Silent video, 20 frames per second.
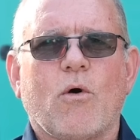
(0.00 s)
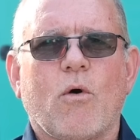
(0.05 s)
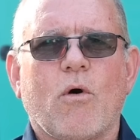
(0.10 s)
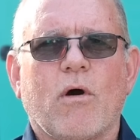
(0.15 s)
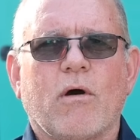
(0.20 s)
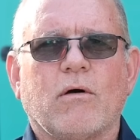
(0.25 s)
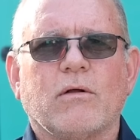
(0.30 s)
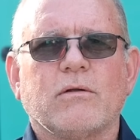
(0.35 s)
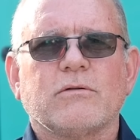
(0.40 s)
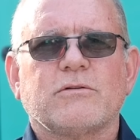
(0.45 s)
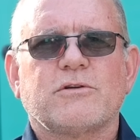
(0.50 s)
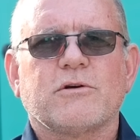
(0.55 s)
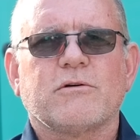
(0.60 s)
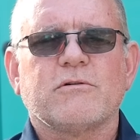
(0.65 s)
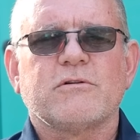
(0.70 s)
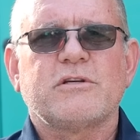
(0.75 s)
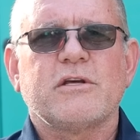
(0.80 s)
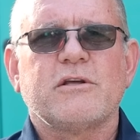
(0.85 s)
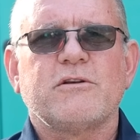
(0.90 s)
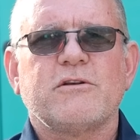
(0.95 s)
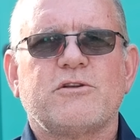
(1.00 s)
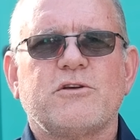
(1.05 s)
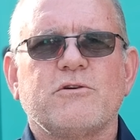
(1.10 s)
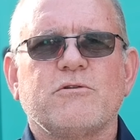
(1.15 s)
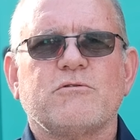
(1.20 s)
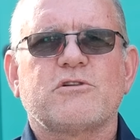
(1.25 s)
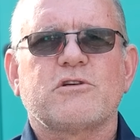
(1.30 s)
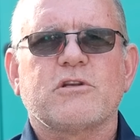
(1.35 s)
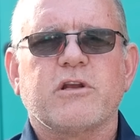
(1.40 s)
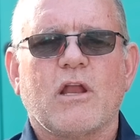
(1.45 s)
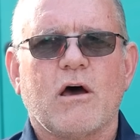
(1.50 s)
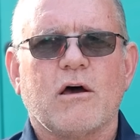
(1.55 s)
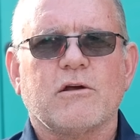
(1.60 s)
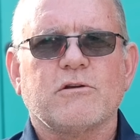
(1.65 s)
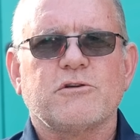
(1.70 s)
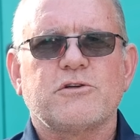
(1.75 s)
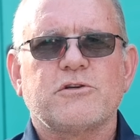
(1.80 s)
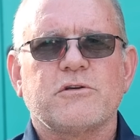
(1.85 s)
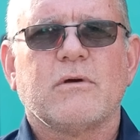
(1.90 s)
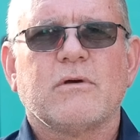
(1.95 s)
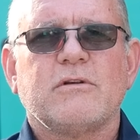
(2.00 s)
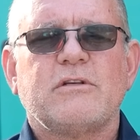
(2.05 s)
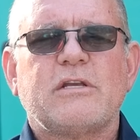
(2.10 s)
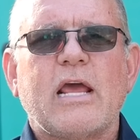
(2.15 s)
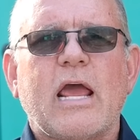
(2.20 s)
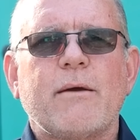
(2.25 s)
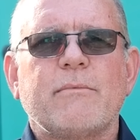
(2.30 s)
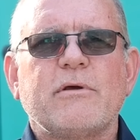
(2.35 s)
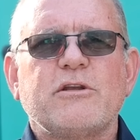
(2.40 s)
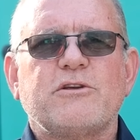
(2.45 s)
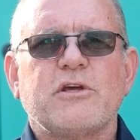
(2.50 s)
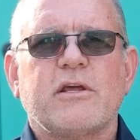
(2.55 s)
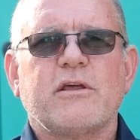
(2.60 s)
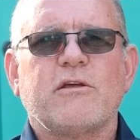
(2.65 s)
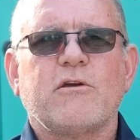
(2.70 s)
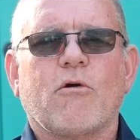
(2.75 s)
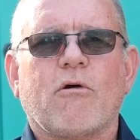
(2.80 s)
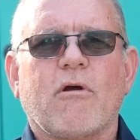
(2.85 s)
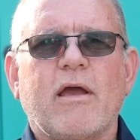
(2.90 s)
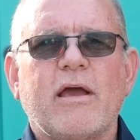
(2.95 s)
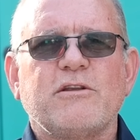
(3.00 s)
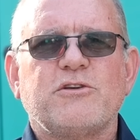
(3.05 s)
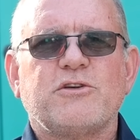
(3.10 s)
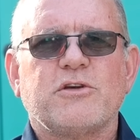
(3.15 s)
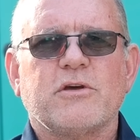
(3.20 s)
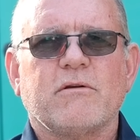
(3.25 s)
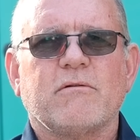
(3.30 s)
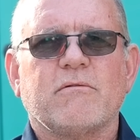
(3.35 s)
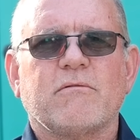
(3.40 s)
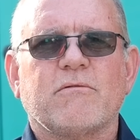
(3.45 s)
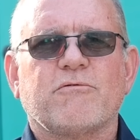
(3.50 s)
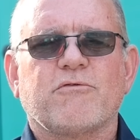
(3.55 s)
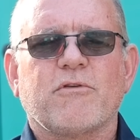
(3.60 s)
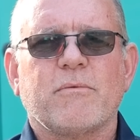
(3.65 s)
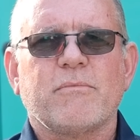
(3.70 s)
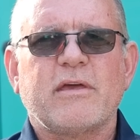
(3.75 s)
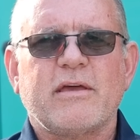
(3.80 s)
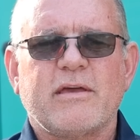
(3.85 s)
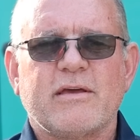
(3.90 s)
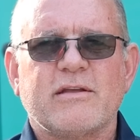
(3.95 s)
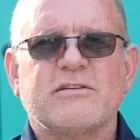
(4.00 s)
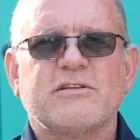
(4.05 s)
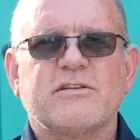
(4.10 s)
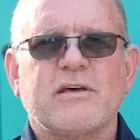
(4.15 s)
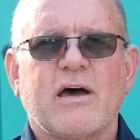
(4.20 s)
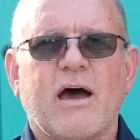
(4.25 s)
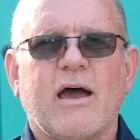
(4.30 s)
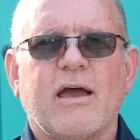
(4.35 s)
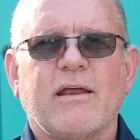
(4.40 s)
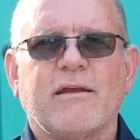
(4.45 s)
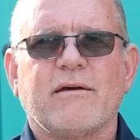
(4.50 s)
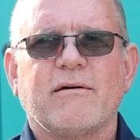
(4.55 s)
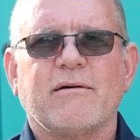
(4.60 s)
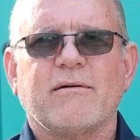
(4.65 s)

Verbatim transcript: oil turns into sludge, damaging your engine from the inside.